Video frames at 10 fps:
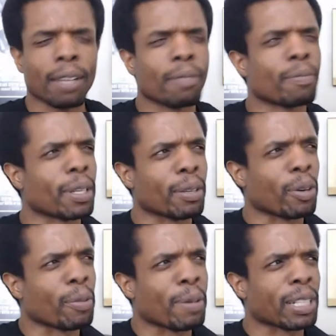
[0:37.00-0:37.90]
may,
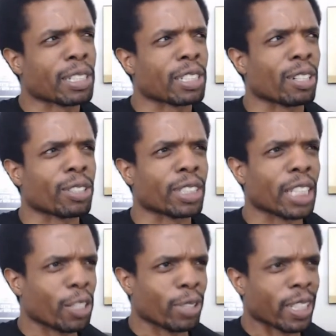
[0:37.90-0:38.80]
or maybe I should start
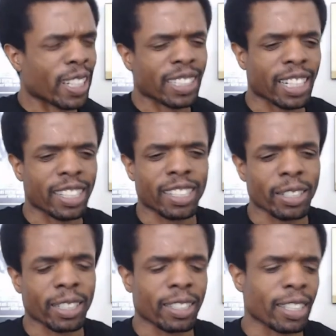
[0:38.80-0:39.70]
scheduling these at a
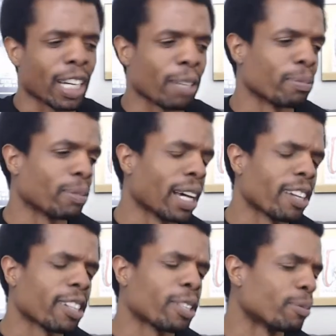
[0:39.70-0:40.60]
decent time. I
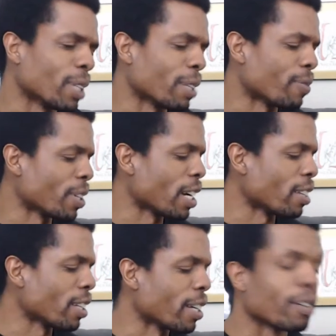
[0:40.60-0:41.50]
don't know. I'll figure it out
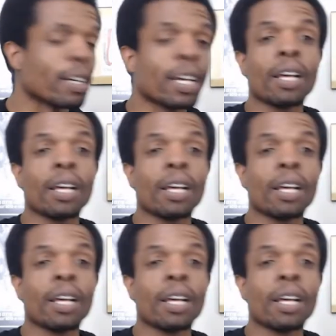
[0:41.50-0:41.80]
later.